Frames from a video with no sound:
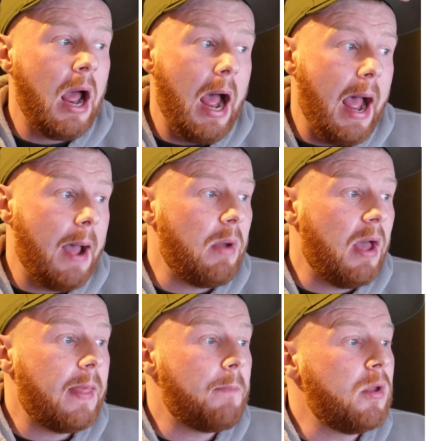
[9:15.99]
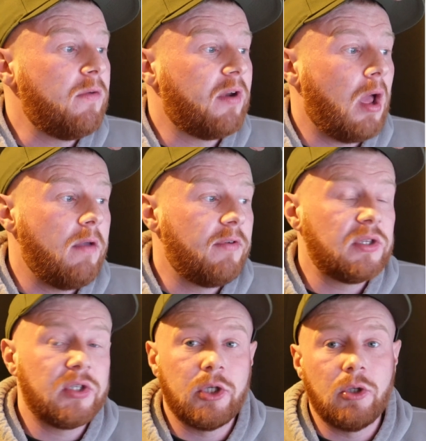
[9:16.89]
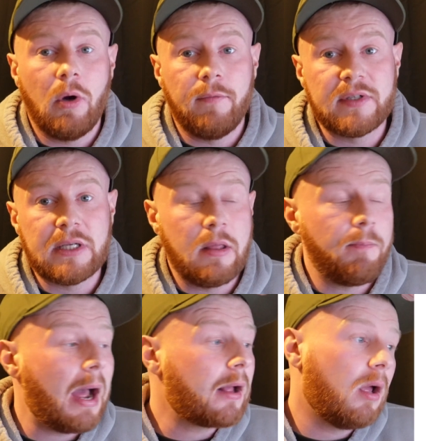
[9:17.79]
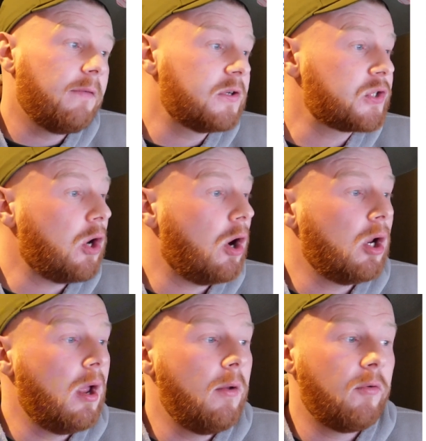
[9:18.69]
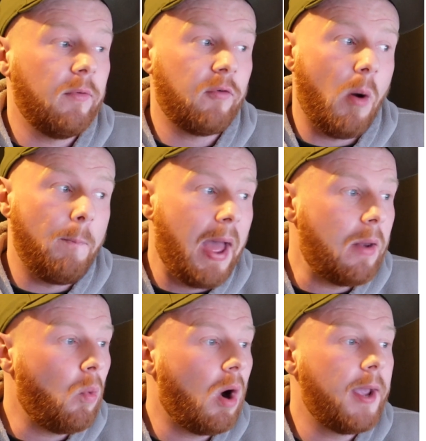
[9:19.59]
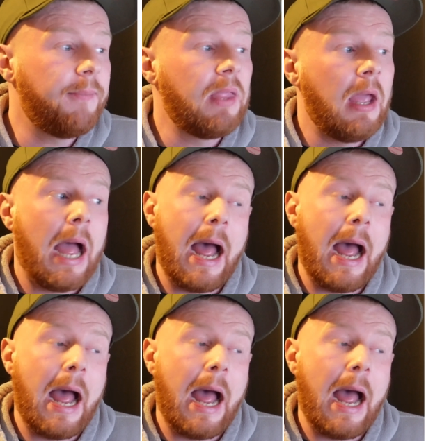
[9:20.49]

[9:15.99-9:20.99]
And then moving over to obviously the back line for Scotland, we've got Ben White,